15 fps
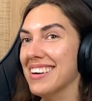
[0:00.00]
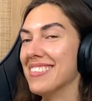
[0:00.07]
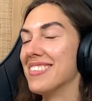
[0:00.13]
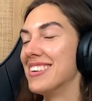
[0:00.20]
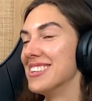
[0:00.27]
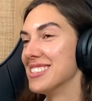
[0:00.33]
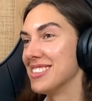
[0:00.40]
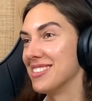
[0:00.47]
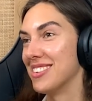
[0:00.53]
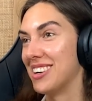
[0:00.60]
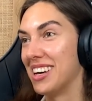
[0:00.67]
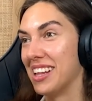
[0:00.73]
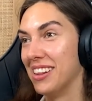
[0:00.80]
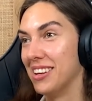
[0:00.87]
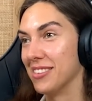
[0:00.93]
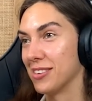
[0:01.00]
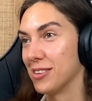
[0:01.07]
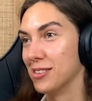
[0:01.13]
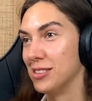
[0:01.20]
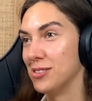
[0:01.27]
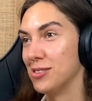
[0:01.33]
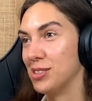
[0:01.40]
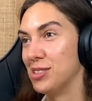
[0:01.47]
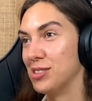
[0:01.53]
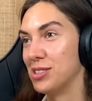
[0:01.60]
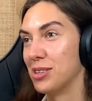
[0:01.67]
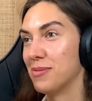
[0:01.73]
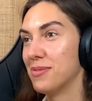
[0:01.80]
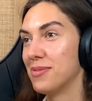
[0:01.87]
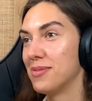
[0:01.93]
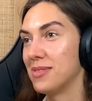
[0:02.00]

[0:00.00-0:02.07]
first of all, I love going to the gym,